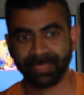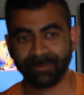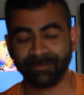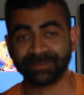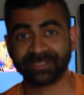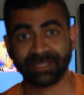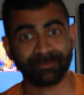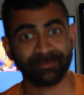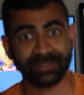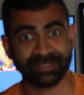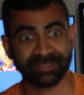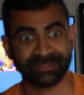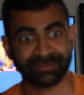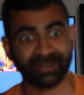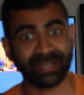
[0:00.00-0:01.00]
when someone
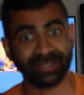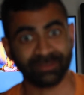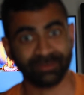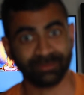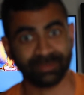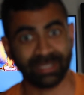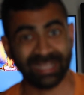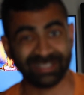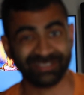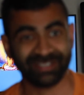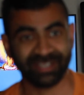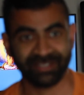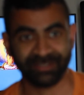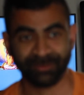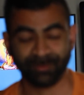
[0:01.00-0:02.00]
is trying to
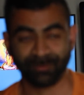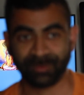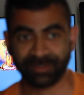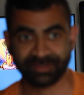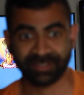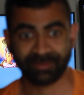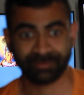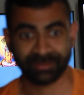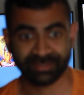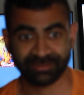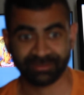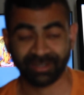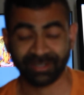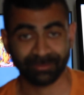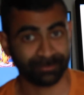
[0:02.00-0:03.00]
agitate you, when someone is
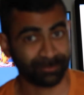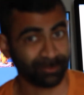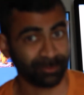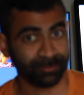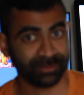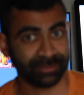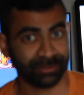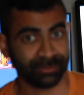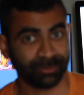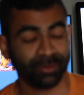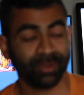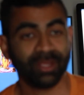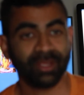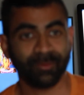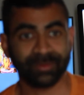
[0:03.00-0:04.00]
trying to fool with you,
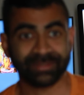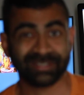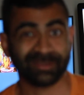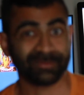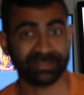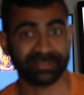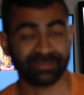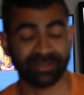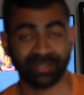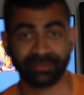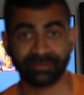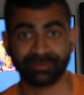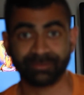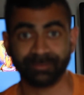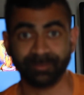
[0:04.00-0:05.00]
when someone is trying
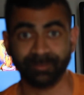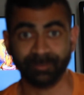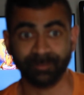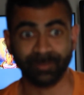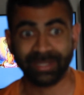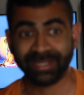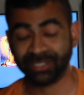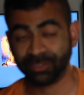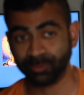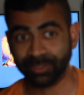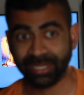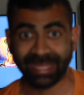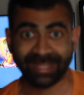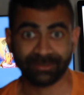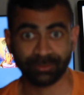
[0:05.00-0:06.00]
to make you
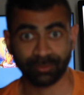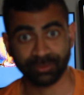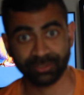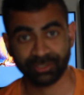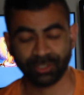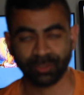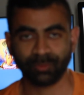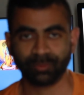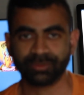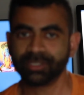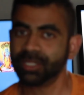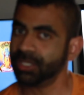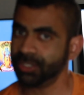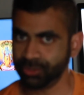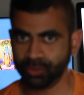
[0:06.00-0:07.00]
dance to his tunes.
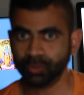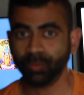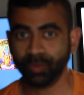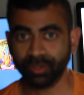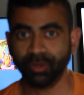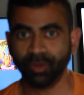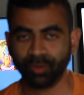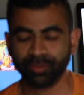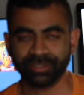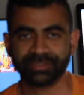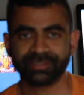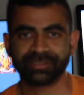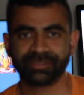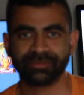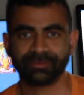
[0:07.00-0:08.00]
You would know
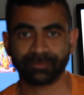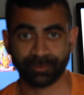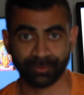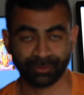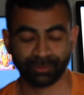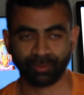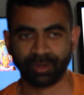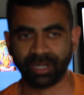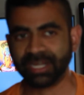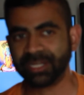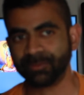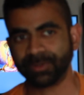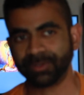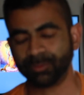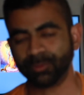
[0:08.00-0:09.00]
this for sure.
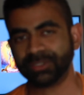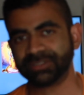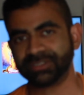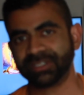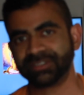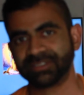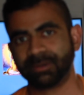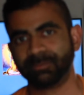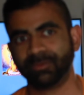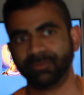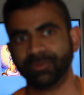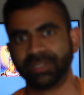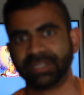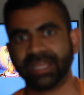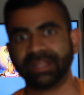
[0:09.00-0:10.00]
Anyone who has done
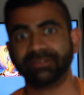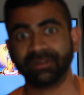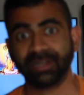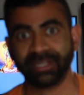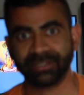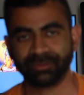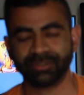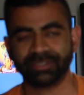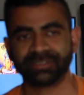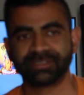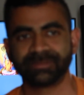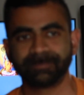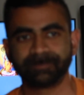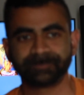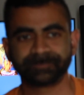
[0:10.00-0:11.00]
Shambhavi can relate to this.